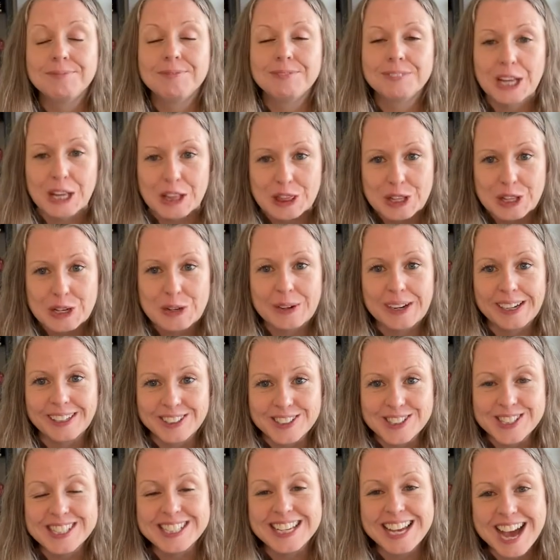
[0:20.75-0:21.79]
like the greater
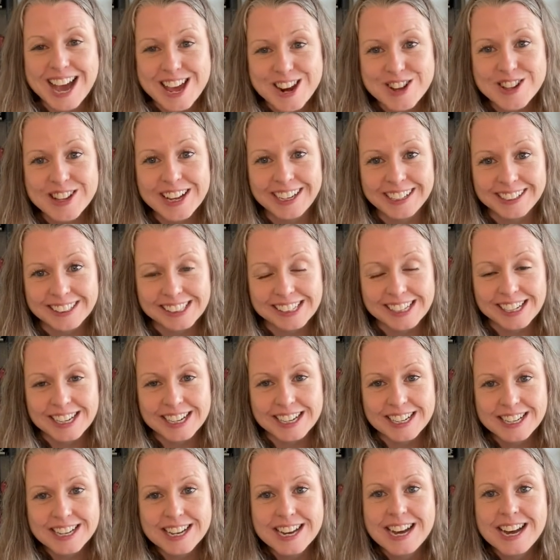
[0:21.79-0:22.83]
Seattle
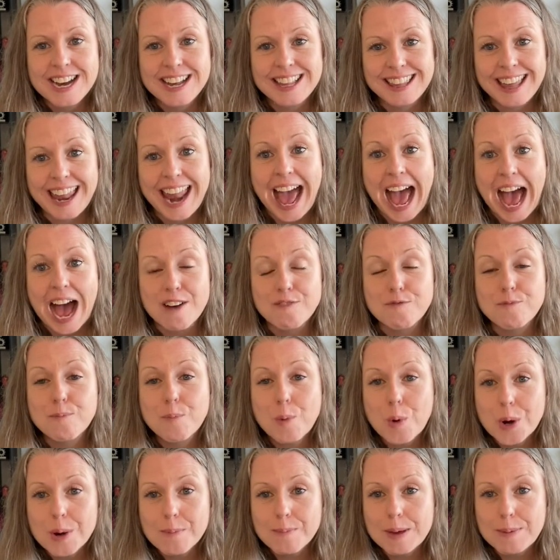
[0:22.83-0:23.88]
area that have
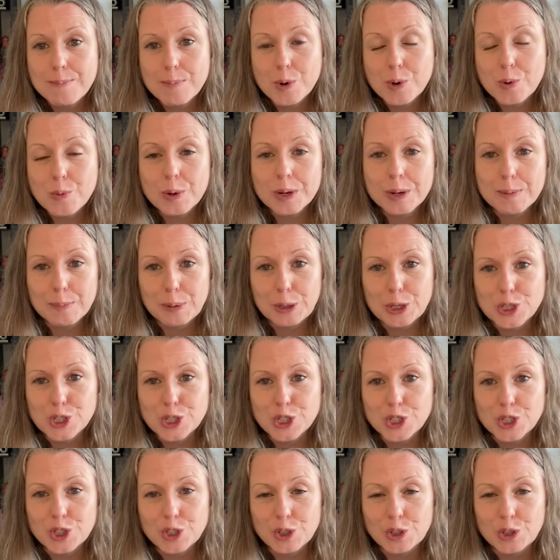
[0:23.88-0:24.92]
more people who want to purchase
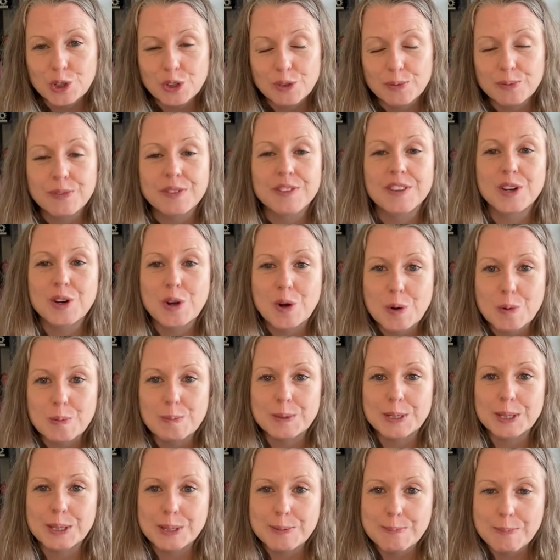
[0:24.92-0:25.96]
a home than homes
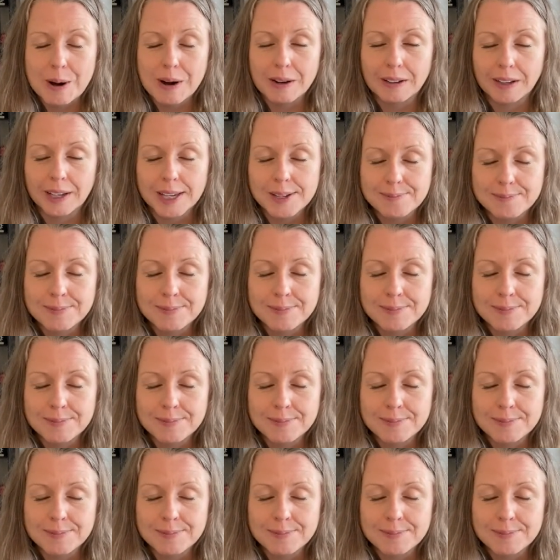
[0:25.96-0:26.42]
on the market,